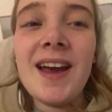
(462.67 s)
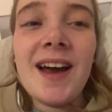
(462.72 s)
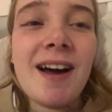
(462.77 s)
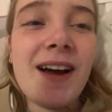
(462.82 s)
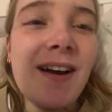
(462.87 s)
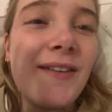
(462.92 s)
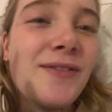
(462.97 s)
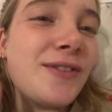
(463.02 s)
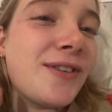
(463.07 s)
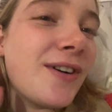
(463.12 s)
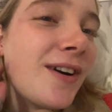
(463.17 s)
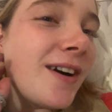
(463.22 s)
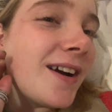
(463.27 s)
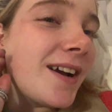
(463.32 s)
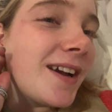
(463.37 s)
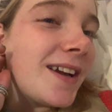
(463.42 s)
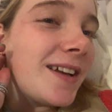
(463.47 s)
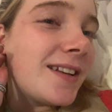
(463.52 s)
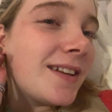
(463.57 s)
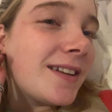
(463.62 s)
I've
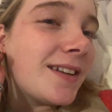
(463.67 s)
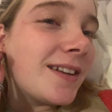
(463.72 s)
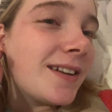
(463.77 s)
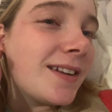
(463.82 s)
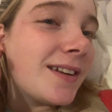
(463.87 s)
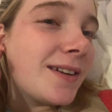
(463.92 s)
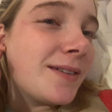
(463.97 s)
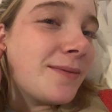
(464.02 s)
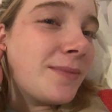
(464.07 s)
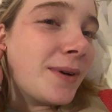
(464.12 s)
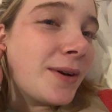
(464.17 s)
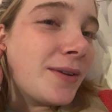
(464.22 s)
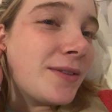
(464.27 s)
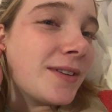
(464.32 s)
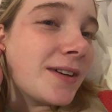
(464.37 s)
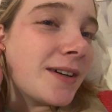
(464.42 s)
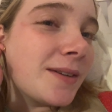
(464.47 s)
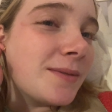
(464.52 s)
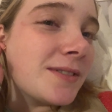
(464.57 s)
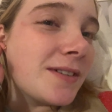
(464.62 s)
cried both
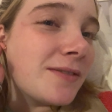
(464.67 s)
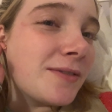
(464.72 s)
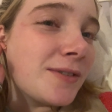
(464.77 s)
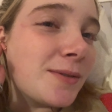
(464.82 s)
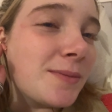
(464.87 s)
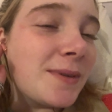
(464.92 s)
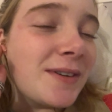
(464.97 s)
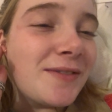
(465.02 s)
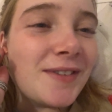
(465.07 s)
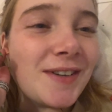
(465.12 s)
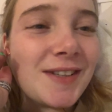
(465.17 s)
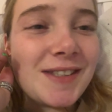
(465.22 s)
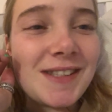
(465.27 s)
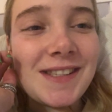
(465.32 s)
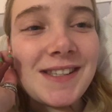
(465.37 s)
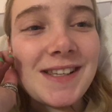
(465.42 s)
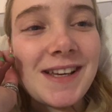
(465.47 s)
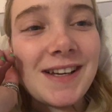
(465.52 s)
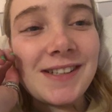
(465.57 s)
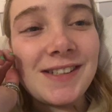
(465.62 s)
times I've got my first and
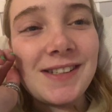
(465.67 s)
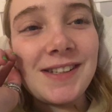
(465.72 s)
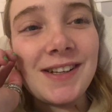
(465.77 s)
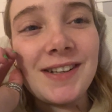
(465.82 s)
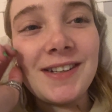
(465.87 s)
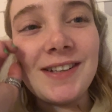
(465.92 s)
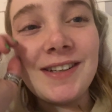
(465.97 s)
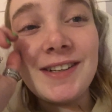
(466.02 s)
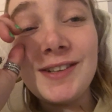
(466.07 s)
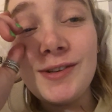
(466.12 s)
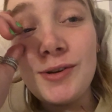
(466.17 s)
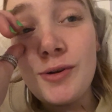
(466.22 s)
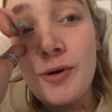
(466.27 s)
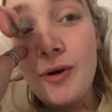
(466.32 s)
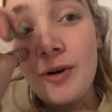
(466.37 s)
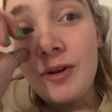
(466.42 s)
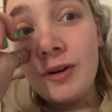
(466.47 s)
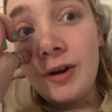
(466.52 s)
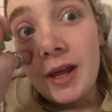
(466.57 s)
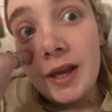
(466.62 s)
second done, and not
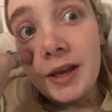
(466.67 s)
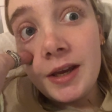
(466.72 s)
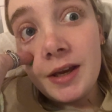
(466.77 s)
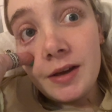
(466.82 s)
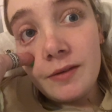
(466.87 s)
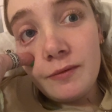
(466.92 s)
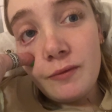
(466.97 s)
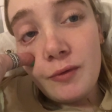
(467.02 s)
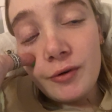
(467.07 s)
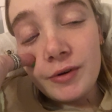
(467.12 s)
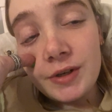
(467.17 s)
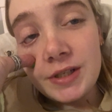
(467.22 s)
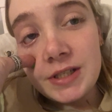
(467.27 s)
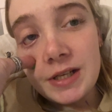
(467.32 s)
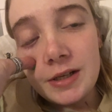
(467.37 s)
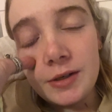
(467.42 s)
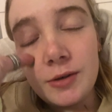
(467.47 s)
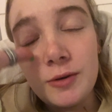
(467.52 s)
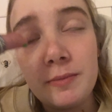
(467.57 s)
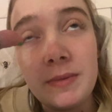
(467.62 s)
like
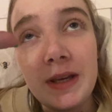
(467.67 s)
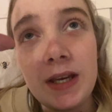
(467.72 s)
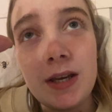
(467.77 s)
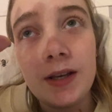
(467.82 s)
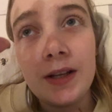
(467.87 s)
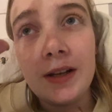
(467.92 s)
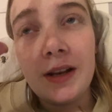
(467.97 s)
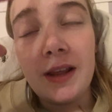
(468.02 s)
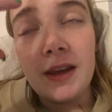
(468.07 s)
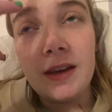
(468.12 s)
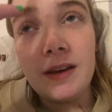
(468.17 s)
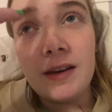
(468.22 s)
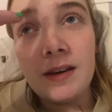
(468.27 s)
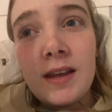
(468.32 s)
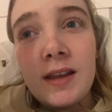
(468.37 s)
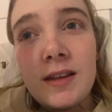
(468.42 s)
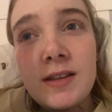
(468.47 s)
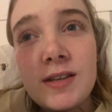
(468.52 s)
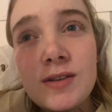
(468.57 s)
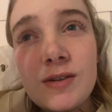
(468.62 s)
not me, like
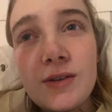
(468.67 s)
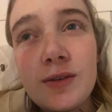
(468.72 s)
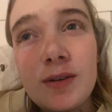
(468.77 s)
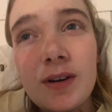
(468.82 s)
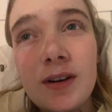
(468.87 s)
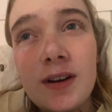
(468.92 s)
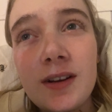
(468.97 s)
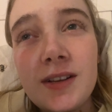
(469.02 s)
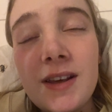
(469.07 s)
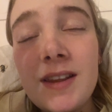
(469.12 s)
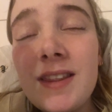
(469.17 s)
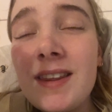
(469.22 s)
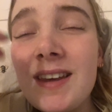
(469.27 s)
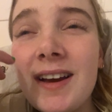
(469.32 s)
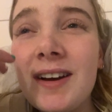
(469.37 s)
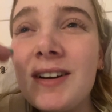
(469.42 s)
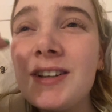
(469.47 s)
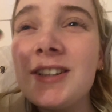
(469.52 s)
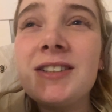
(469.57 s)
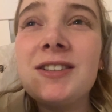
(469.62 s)
it's not, I
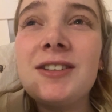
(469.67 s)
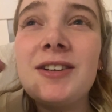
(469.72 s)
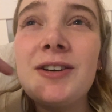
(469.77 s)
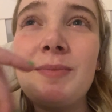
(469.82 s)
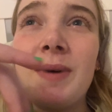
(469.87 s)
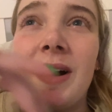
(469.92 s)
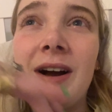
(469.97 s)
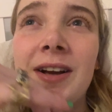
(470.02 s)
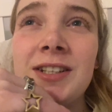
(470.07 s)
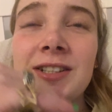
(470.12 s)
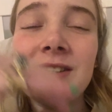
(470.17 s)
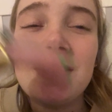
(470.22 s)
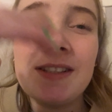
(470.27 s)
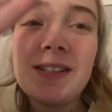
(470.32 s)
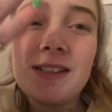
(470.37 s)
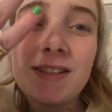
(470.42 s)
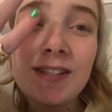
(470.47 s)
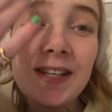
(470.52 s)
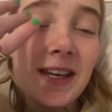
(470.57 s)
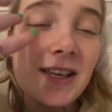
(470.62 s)
don't know, but
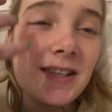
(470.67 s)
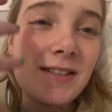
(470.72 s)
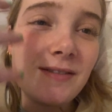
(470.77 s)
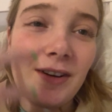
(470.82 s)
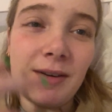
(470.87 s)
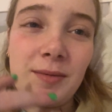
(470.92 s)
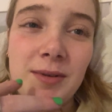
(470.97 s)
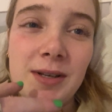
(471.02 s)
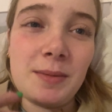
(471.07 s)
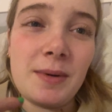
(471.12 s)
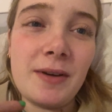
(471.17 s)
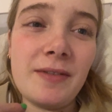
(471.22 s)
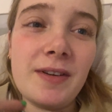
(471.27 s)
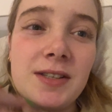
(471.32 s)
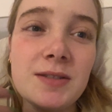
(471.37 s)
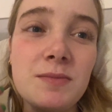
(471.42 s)
tears are coming down my face.